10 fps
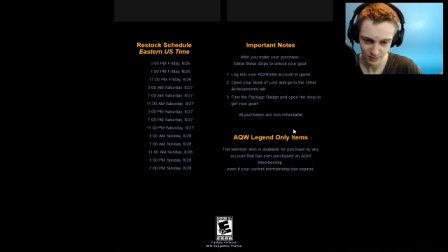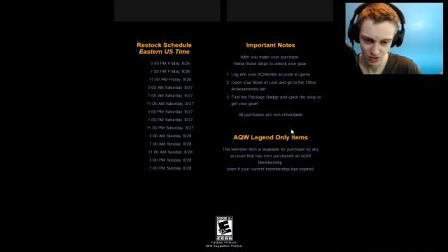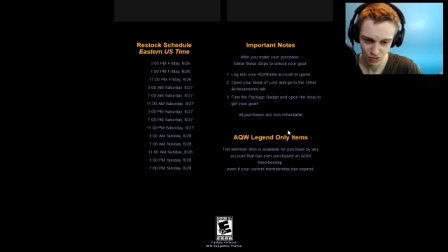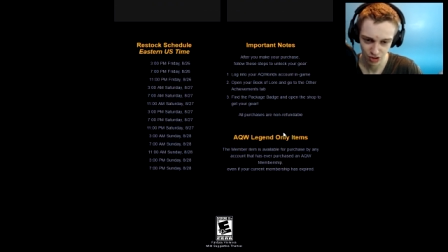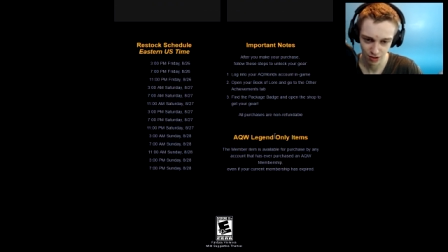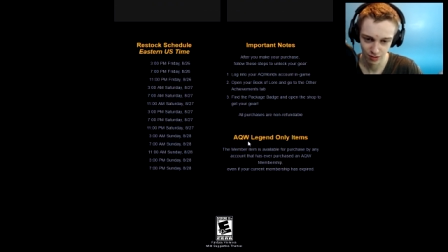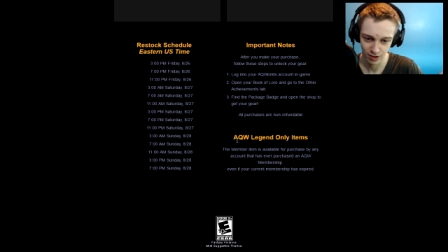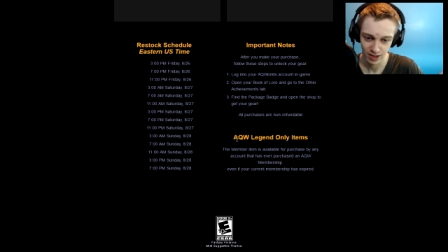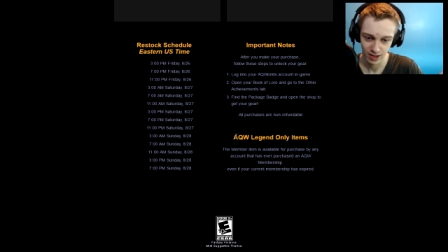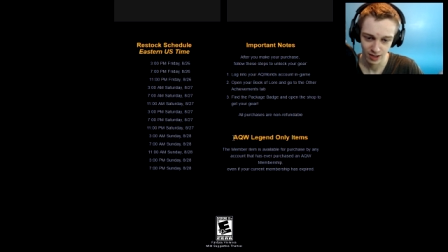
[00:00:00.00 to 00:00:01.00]
So
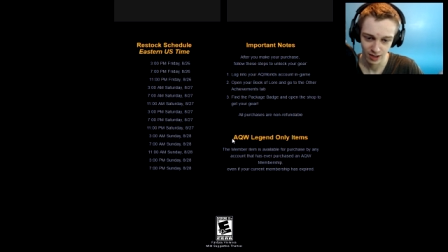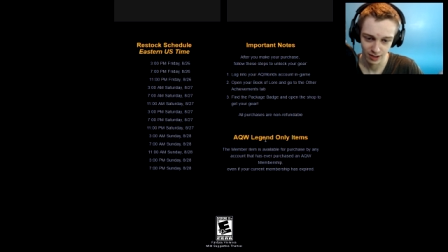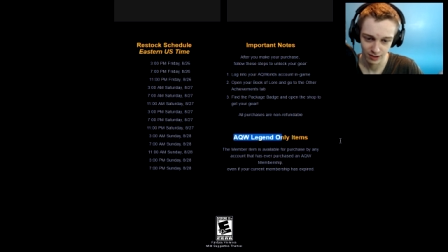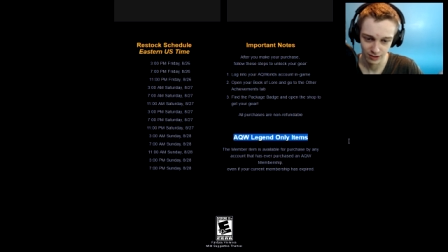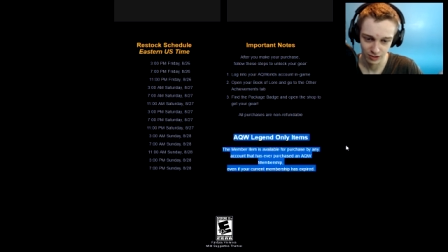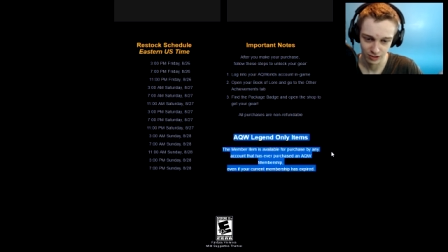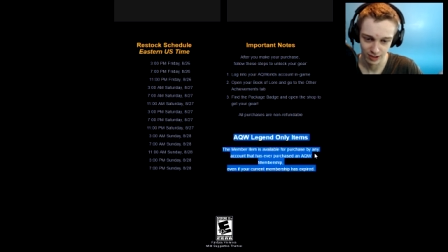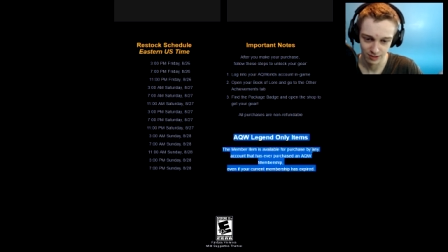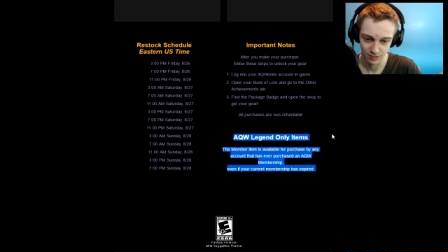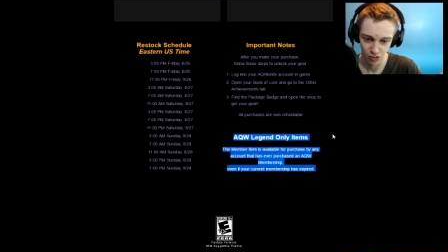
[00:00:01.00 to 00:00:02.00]
uh, the legend
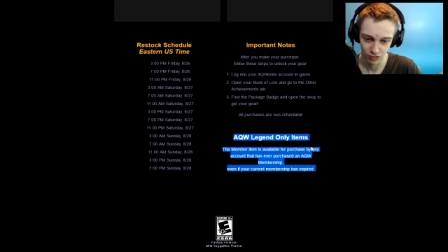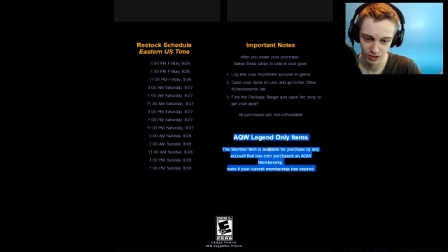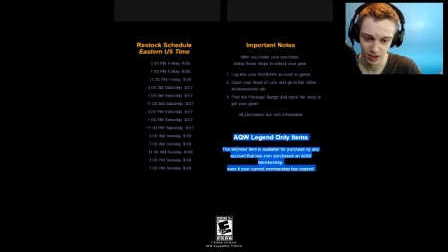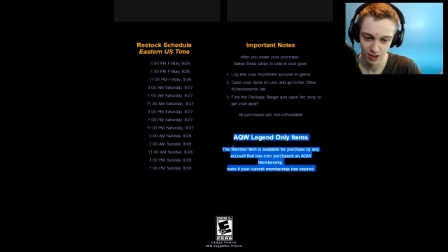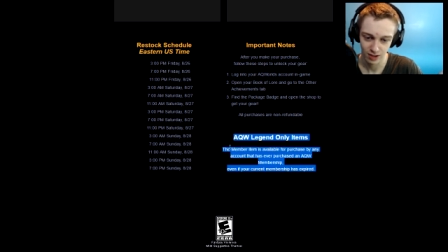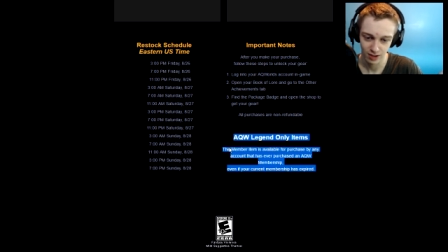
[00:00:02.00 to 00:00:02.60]
items only.